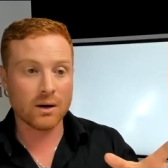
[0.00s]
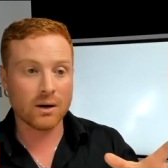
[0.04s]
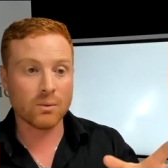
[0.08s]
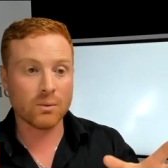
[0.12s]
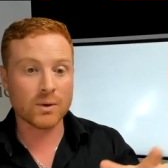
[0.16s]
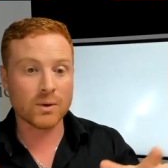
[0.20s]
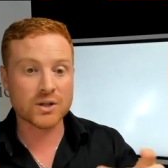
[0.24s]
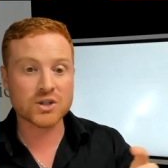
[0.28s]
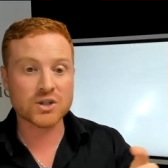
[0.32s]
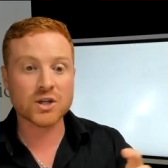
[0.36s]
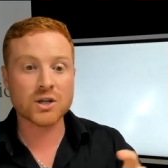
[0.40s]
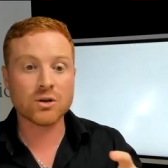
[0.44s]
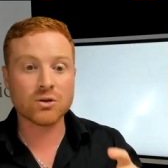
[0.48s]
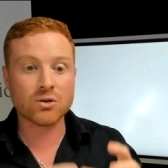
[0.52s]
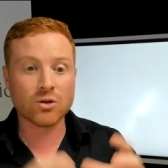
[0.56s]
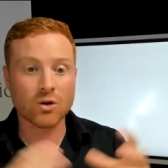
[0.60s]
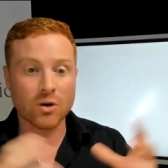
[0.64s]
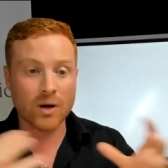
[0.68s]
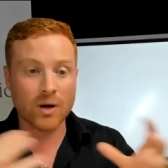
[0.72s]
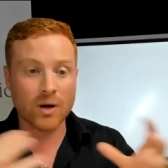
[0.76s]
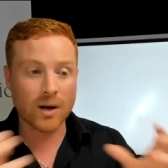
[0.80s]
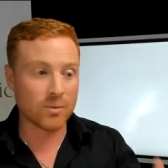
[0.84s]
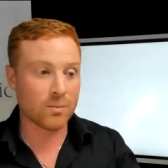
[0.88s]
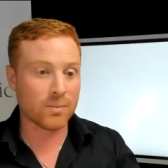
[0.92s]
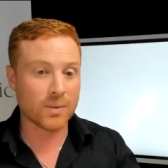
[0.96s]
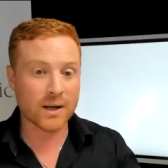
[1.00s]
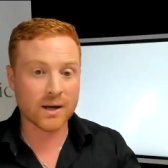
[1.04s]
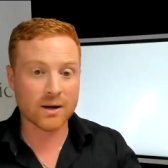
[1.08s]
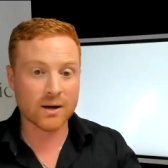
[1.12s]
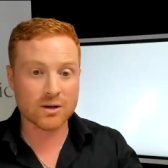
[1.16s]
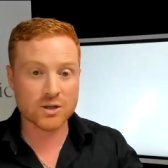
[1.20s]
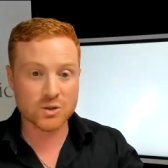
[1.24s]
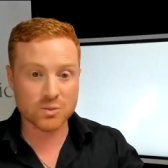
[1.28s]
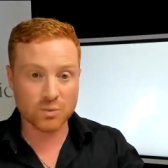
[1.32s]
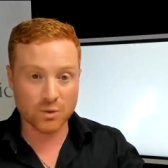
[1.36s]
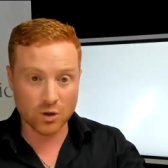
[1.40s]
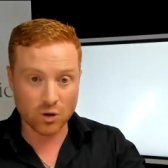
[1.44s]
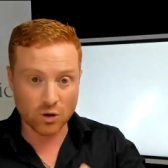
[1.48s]
When she grew up, her
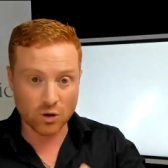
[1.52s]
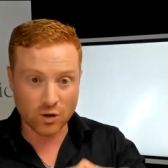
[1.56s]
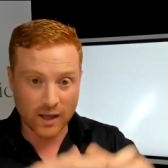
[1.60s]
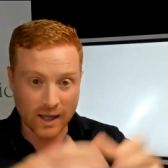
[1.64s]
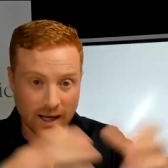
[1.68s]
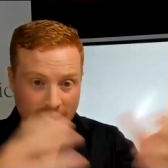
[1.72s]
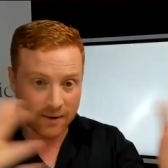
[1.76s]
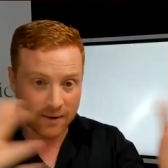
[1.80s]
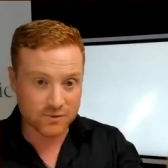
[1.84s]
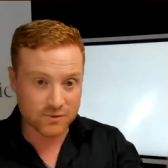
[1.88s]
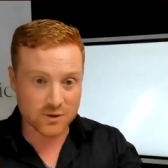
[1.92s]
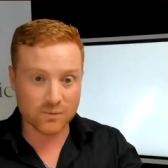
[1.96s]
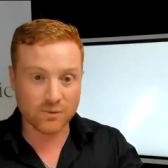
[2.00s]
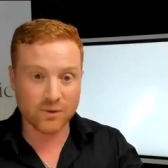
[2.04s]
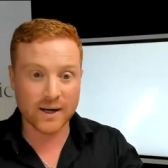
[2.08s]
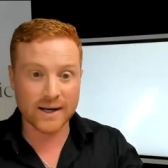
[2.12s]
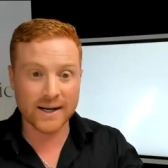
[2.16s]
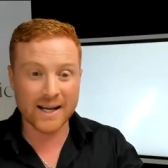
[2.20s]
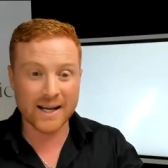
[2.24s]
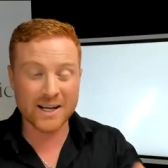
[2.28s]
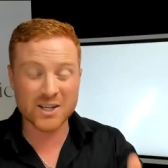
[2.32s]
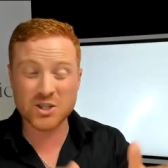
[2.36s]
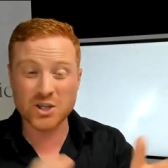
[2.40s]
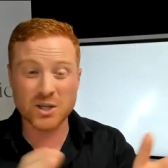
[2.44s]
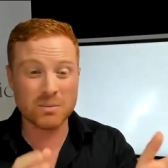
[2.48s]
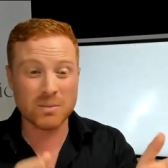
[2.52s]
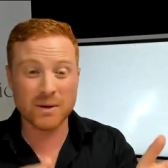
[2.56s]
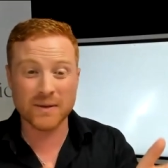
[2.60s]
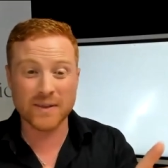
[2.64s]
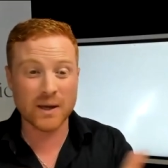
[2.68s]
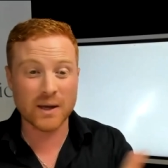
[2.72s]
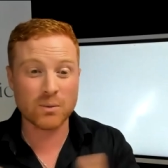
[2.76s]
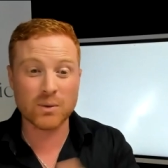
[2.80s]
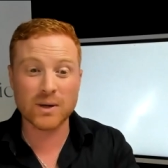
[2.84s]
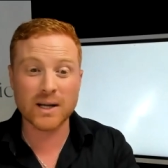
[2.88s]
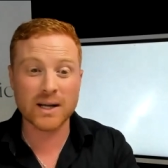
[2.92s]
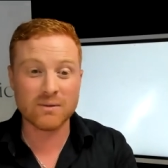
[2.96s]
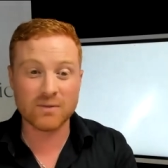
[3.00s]
parents would look after financially, but
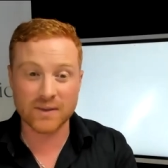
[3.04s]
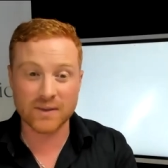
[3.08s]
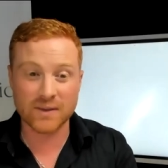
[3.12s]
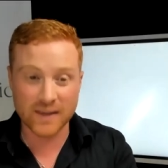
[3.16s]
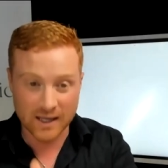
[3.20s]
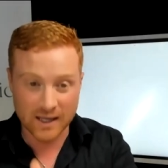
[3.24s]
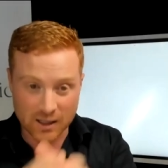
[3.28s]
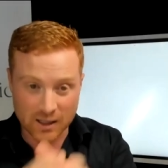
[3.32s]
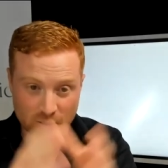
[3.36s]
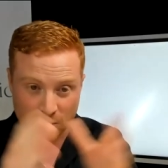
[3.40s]
they were never there.